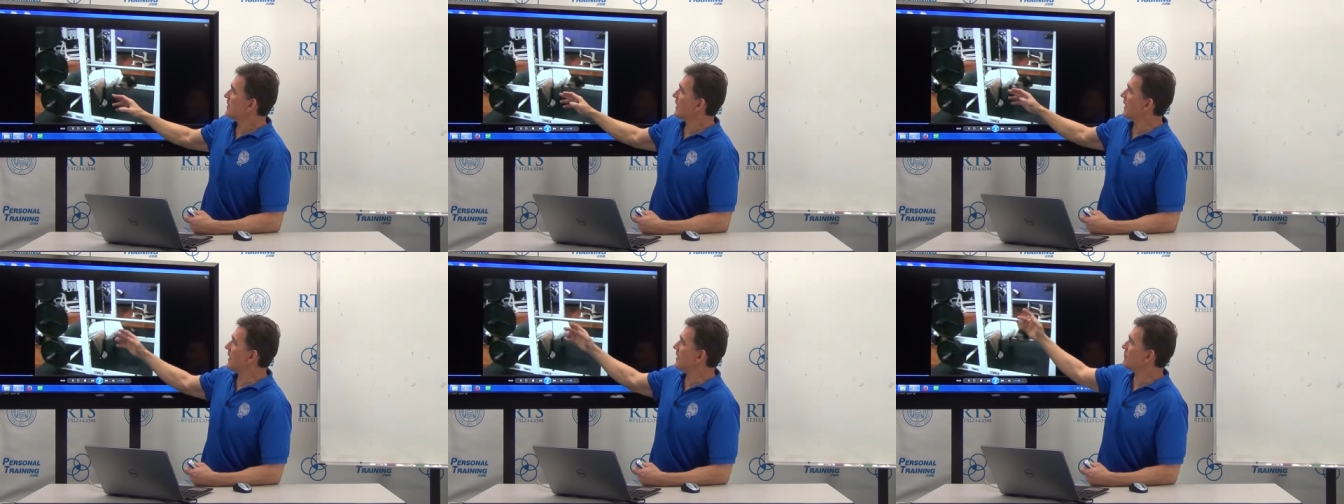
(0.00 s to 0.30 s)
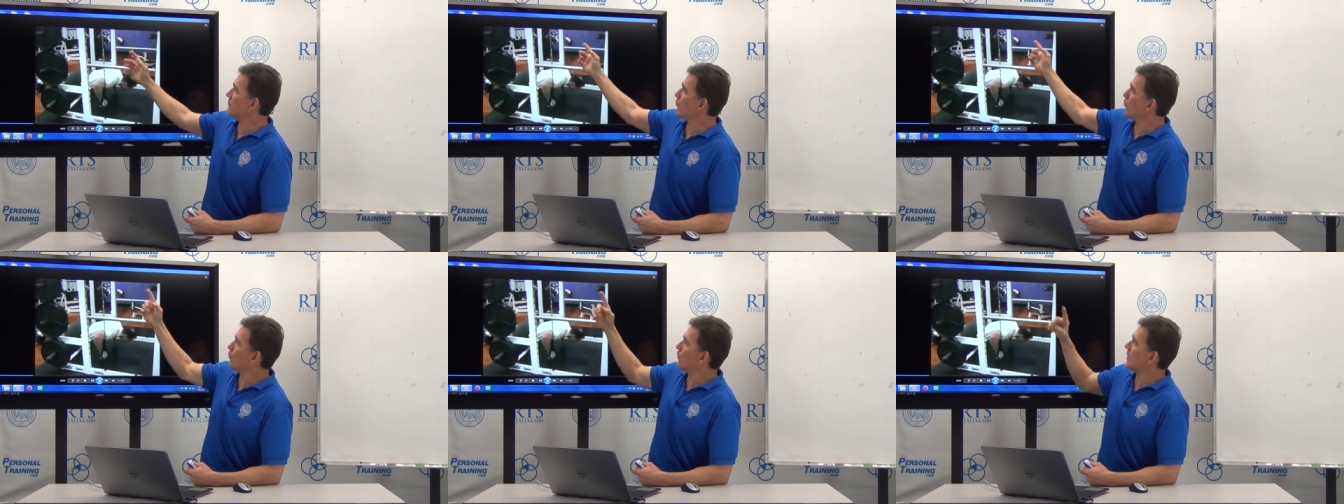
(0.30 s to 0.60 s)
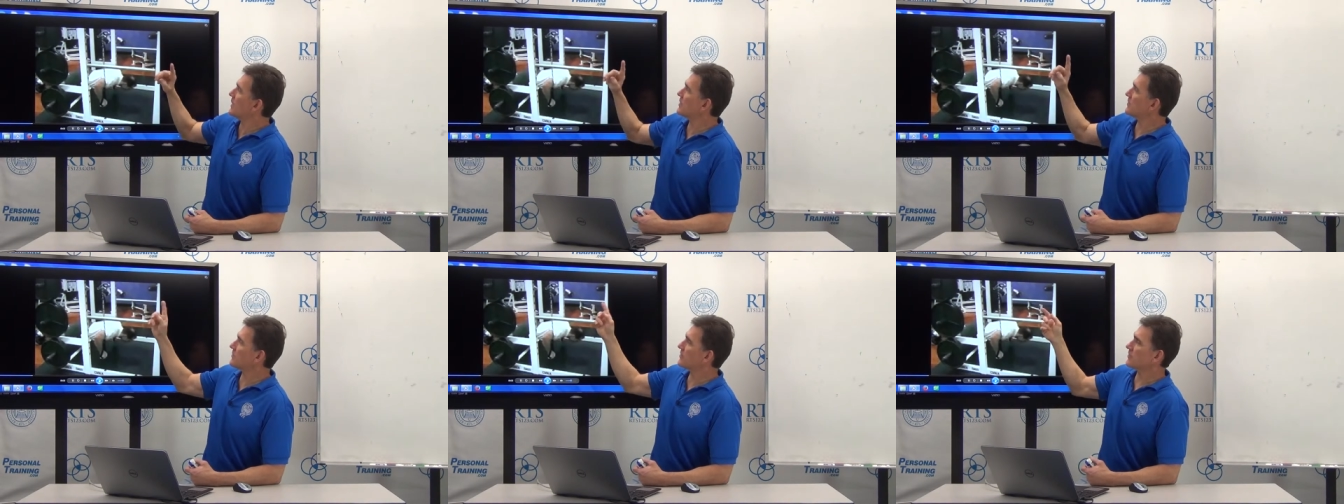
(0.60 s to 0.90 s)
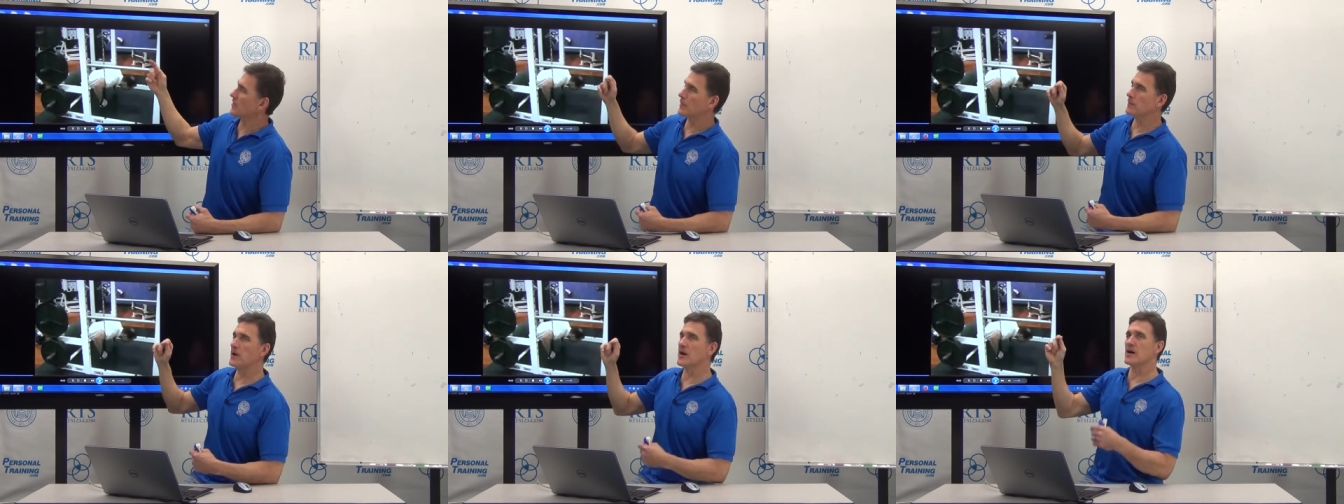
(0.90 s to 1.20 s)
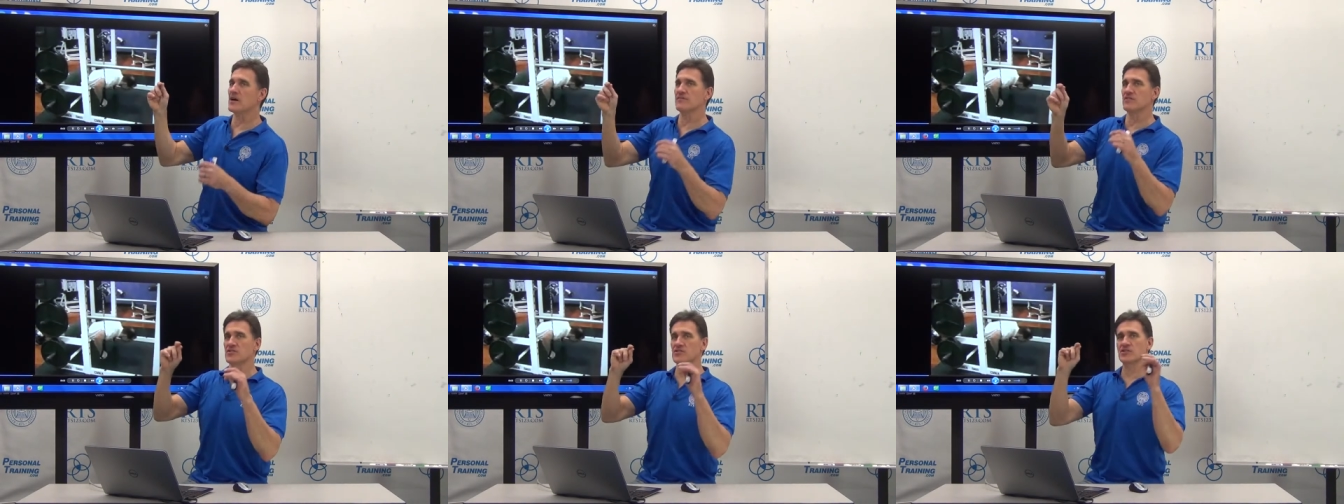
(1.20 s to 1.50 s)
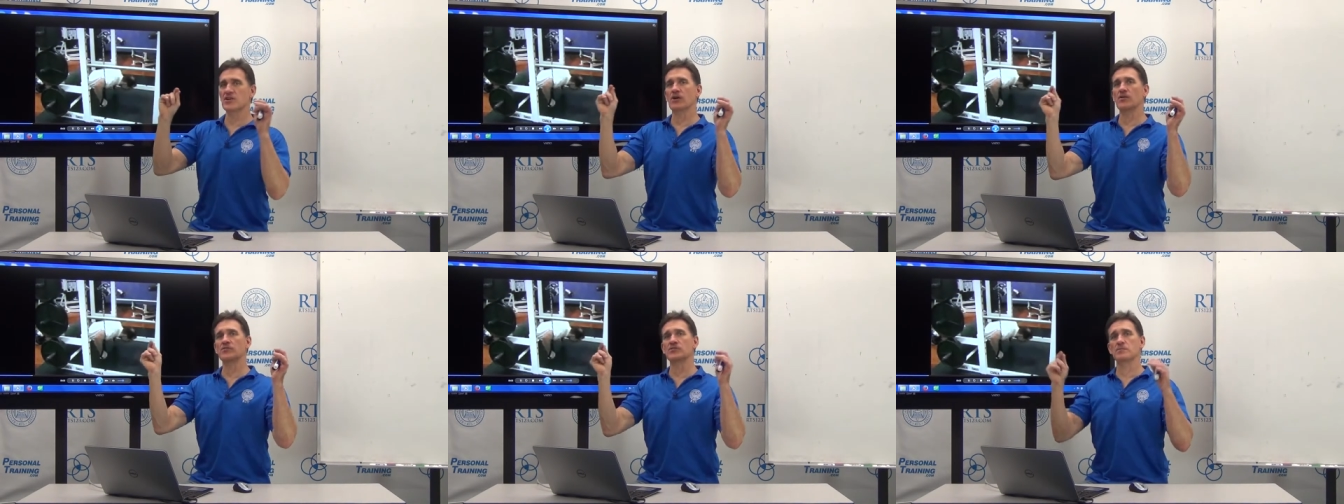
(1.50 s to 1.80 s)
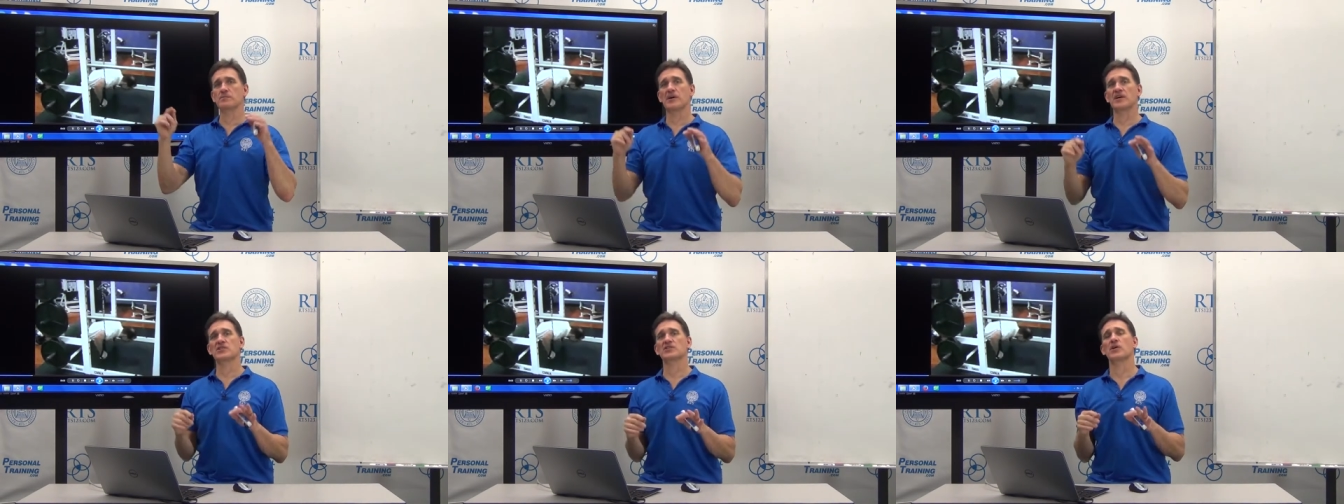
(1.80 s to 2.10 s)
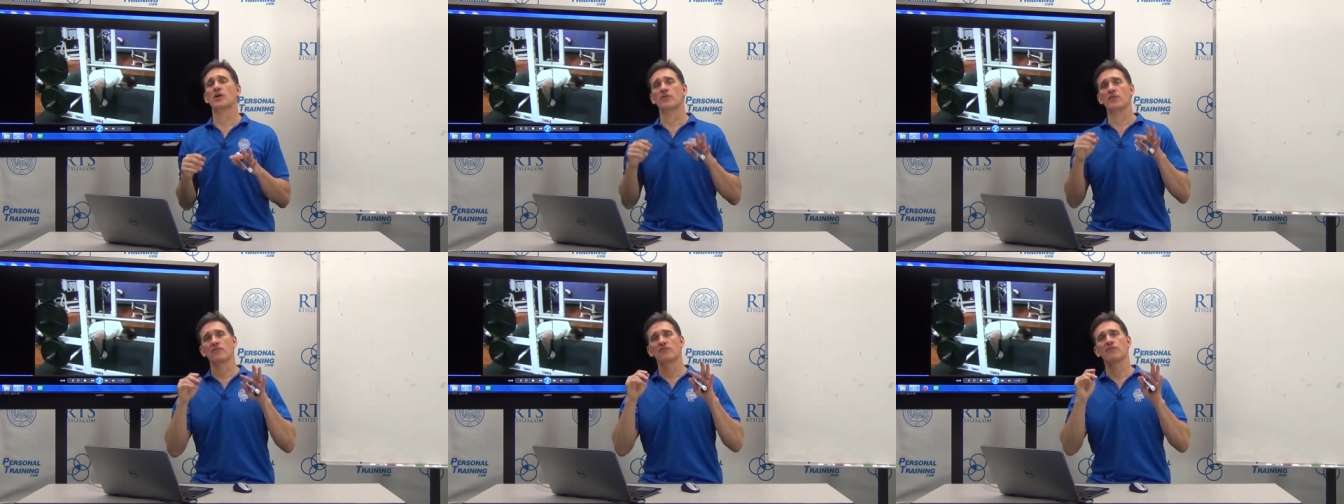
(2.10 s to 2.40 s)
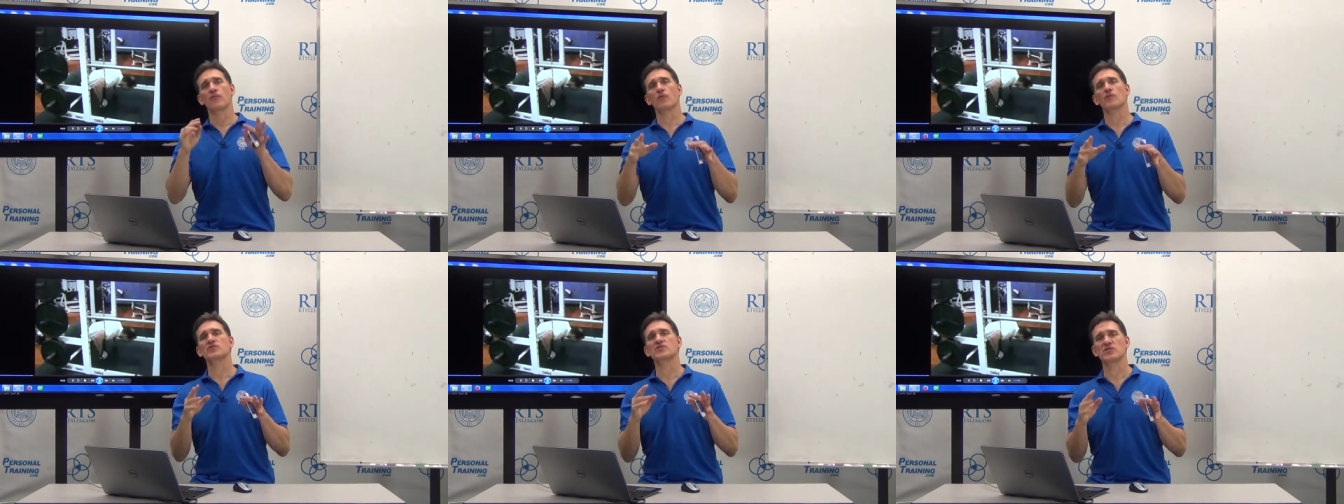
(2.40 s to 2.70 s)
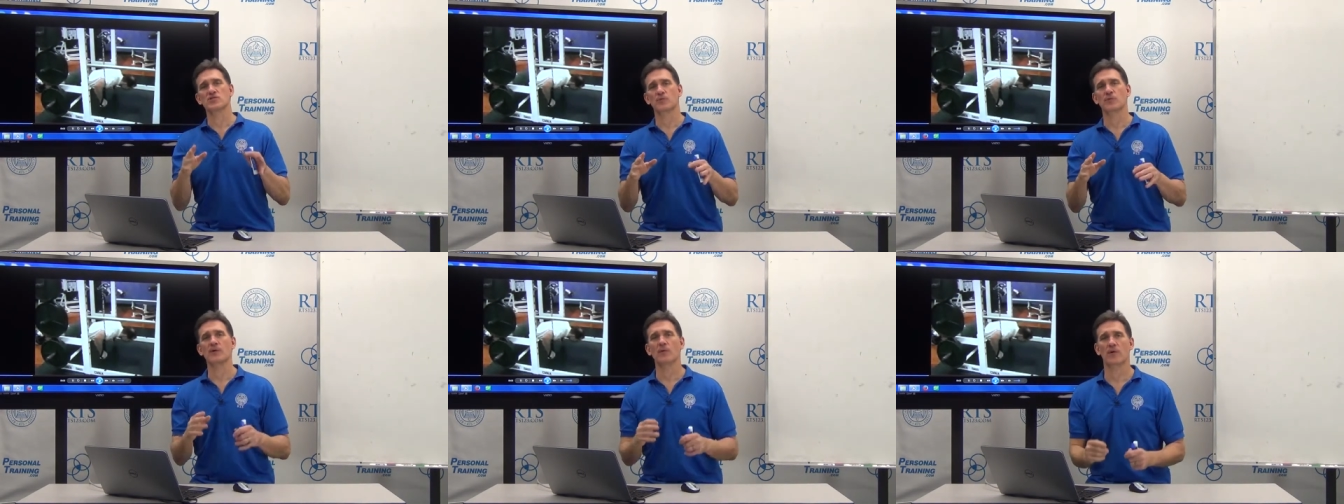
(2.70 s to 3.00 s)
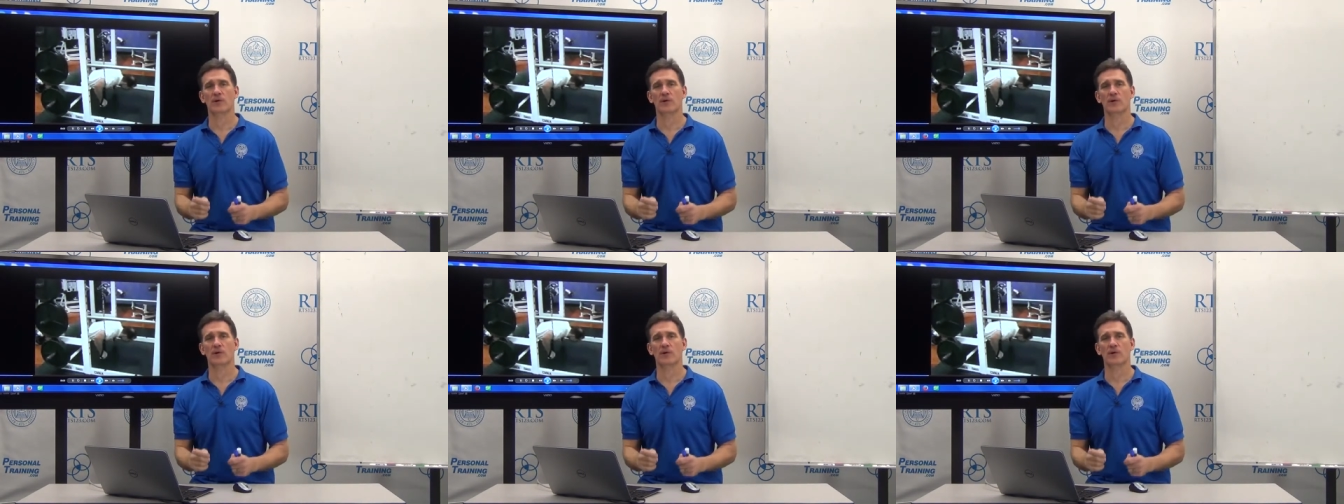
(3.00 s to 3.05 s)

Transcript: And the width above is chosen based on the forces we